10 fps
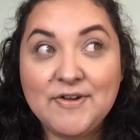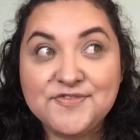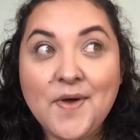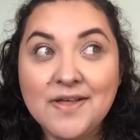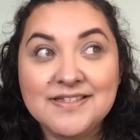I
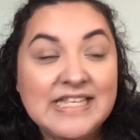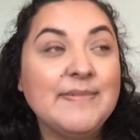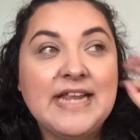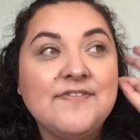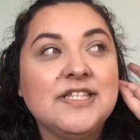was falling
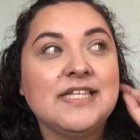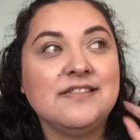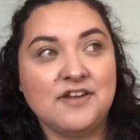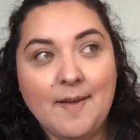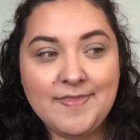asleep, I'd have to, like,
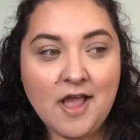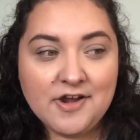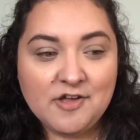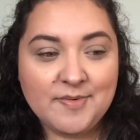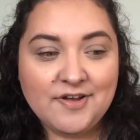stop the
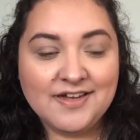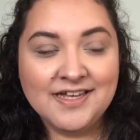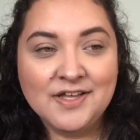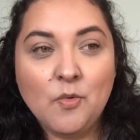audiobook,